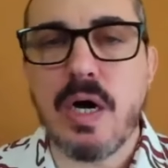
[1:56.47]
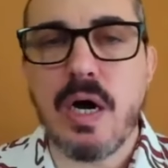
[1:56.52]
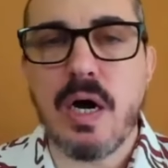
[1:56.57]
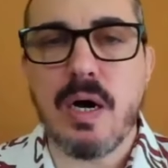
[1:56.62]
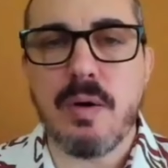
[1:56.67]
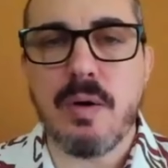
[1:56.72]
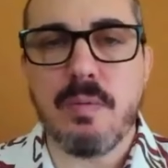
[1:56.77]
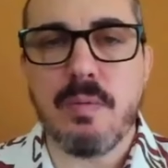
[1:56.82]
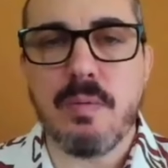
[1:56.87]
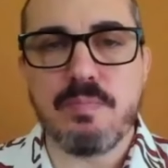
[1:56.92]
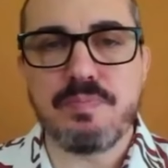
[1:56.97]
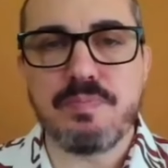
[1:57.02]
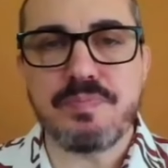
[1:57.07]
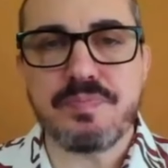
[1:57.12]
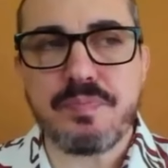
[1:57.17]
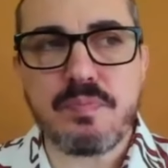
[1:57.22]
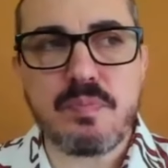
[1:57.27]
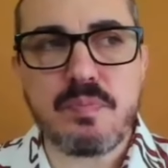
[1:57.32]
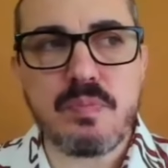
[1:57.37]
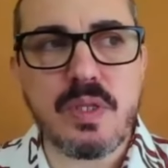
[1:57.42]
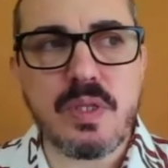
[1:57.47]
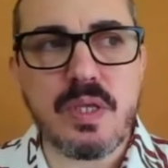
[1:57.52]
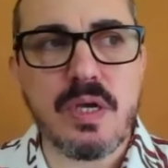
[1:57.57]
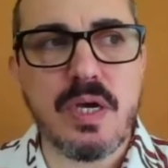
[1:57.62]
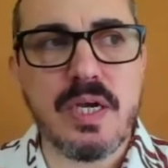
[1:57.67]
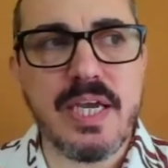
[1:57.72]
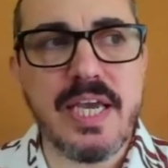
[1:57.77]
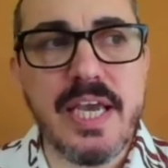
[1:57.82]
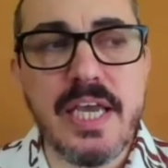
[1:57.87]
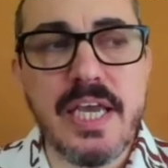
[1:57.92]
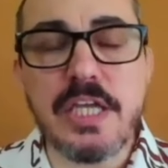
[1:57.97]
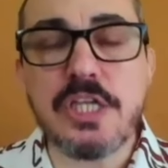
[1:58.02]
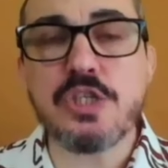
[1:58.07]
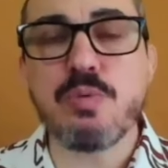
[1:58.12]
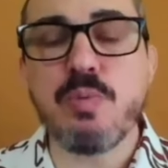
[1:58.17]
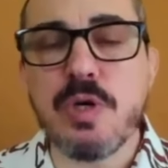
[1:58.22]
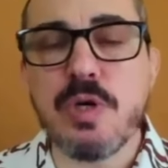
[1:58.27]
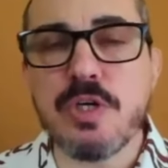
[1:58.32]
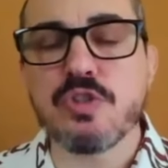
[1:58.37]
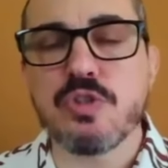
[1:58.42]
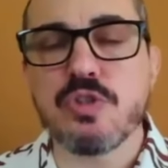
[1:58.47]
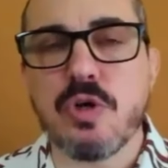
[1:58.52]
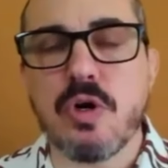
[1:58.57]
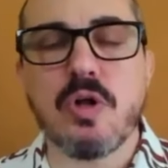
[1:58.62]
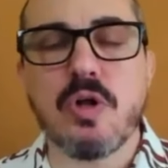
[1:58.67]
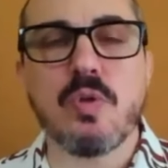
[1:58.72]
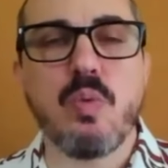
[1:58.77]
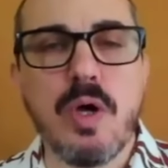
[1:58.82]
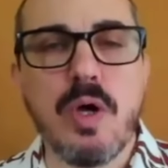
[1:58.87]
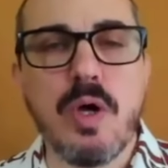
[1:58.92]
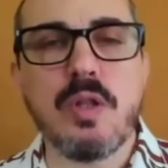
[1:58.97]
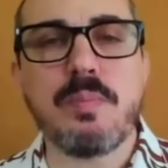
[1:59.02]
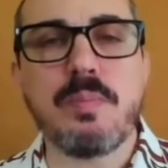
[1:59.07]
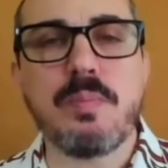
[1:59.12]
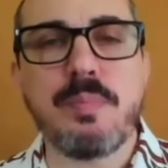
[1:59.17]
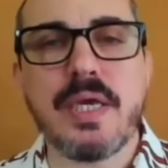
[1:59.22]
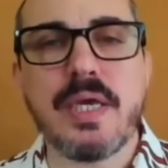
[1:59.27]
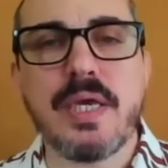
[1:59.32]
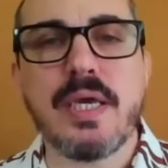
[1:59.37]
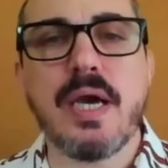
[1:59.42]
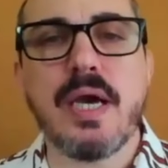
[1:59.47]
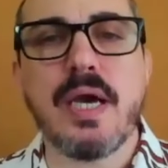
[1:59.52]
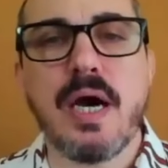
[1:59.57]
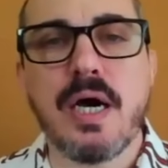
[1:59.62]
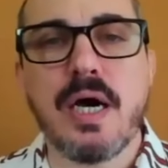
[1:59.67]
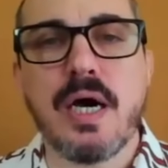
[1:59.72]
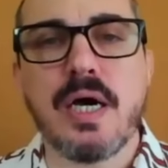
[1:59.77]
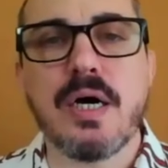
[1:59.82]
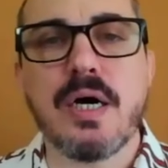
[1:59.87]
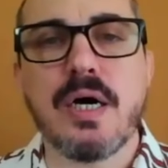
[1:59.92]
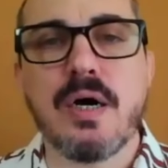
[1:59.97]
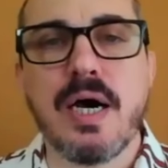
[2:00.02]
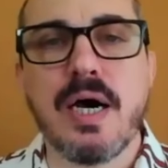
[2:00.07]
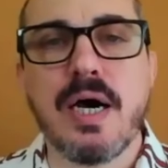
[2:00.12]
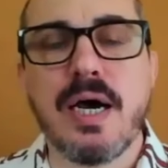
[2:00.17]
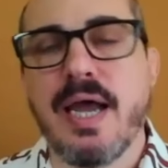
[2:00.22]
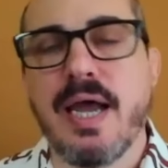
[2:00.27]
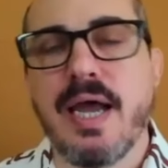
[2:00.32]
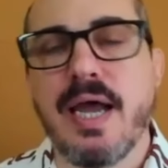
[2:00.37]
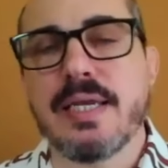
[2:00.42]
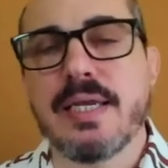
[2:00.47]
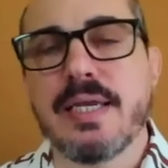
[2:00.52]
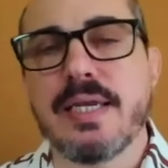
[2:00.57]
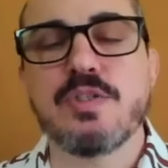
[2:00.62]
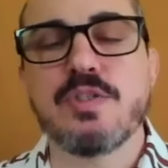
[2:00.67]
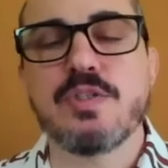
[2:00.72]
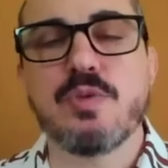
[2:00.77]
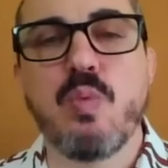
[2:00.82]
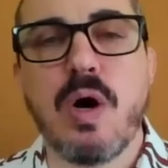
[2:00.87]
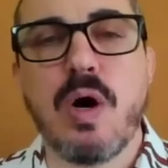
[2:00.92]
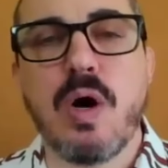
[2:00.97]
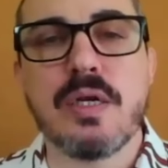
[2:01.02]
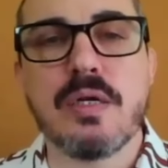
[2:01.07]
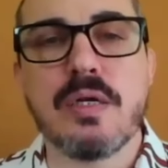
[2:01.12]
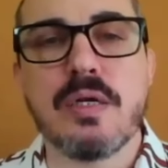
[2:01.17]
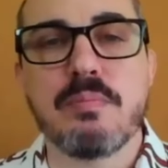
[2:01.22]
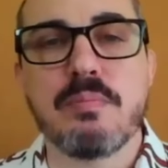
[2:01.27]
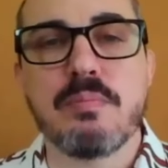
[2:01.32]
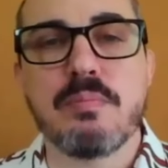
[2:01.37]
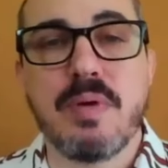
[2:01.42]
Um, each withdrawal will be uh, at least one,